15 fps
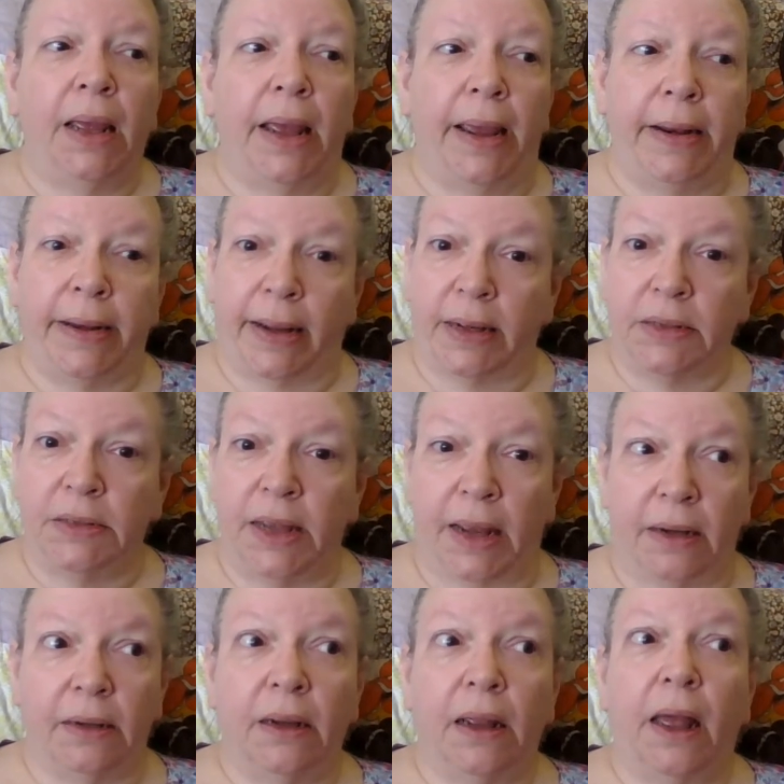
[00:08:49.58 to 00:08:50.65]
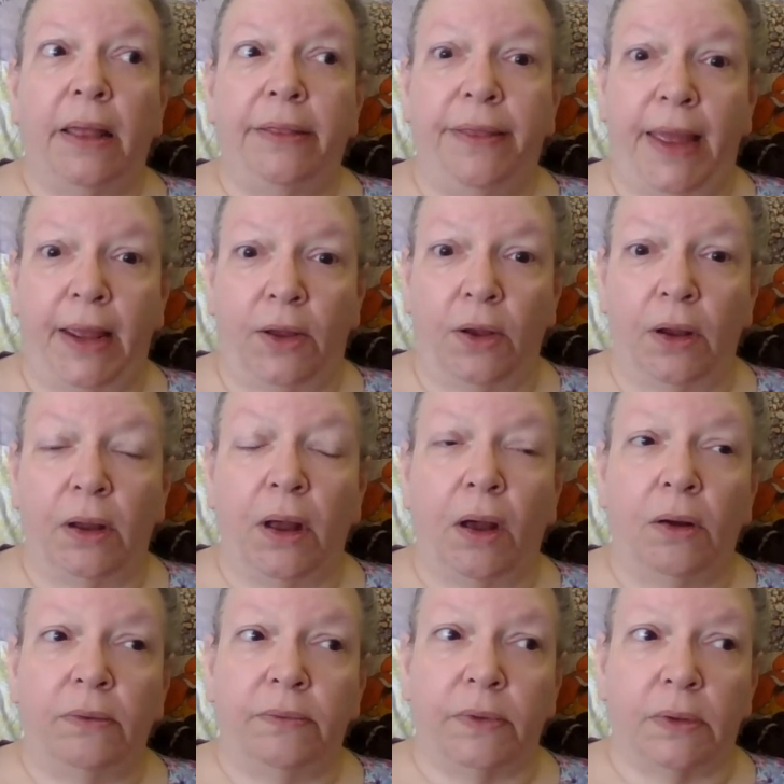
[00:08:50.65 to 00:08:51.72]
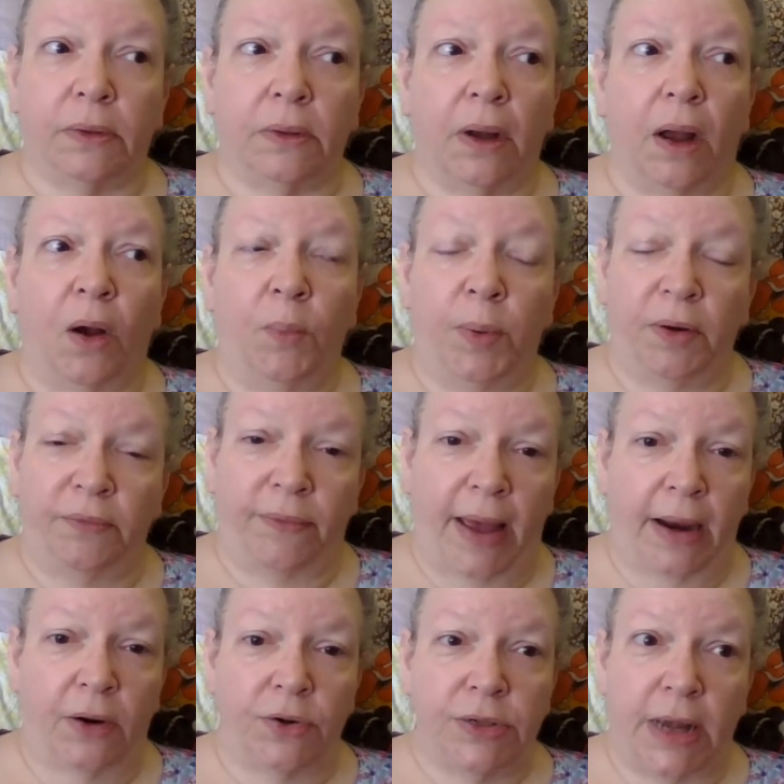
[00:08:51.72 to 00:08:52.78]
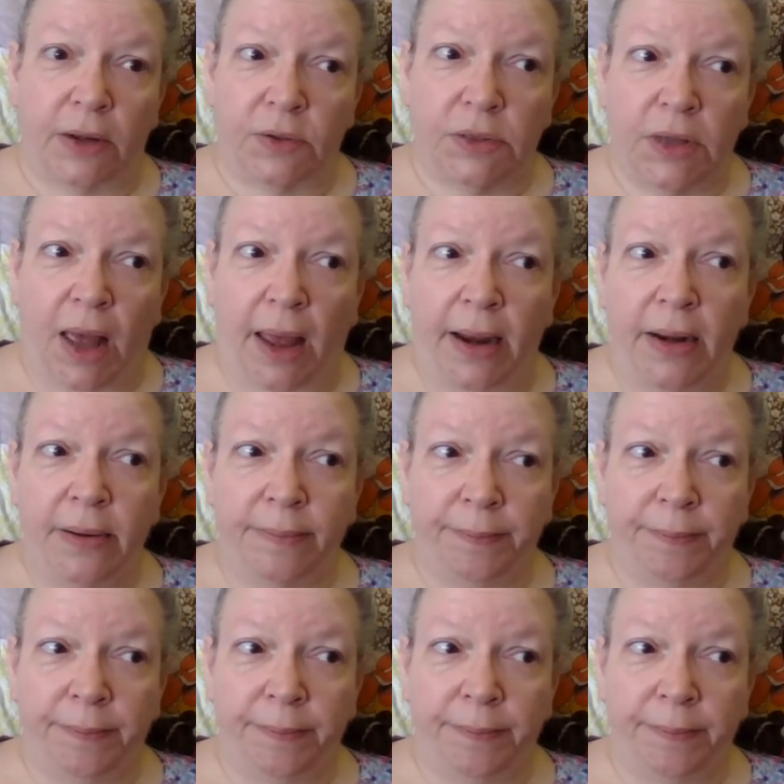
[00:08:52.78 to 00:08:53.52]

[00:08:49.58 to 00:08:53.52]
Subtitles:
And like I said, they cook over open fires outside